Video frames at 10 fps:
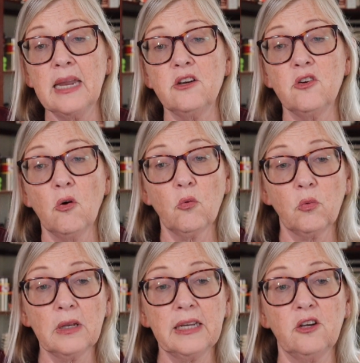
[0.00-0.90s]
and don't
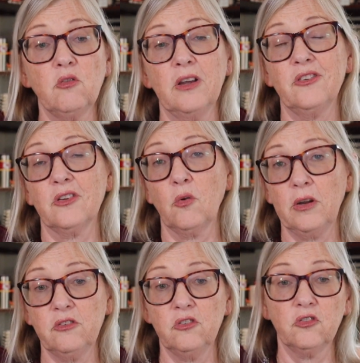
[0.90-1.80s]
really address the
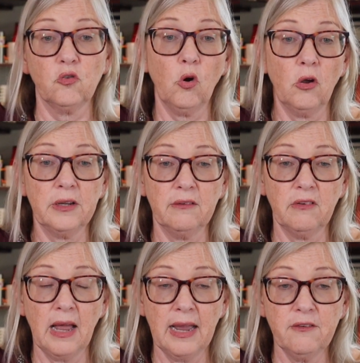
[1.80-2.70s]
questions of quality of
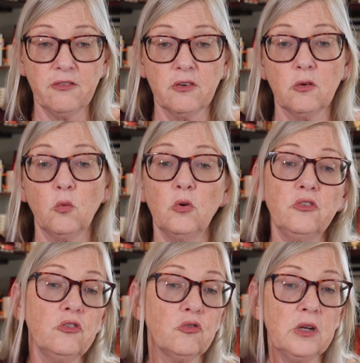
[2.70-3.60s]
life,
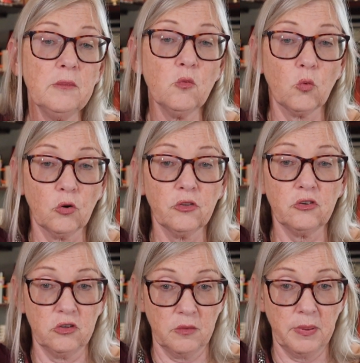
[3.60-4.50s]
was the treatment worth
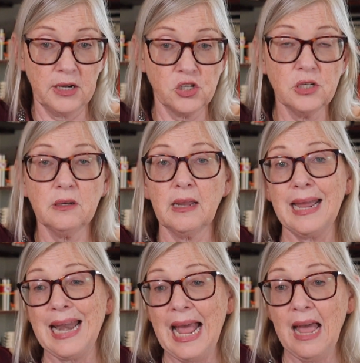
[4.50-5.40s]
it to the patient
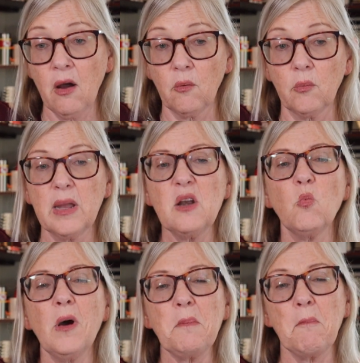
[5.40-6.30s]
and how?
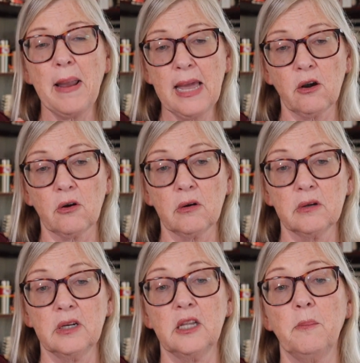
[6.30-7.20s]
In what manner
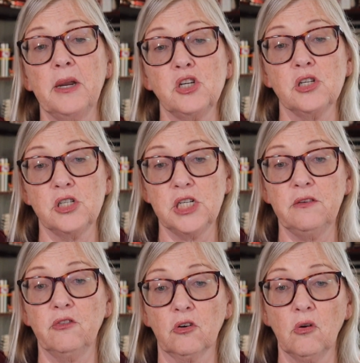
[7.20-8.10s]
did the patient
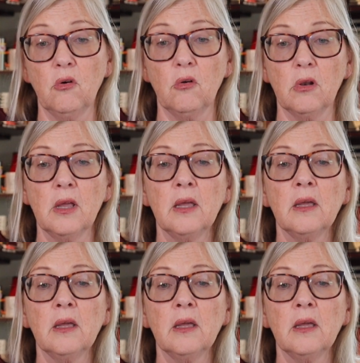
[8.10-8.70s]
achieve their goal?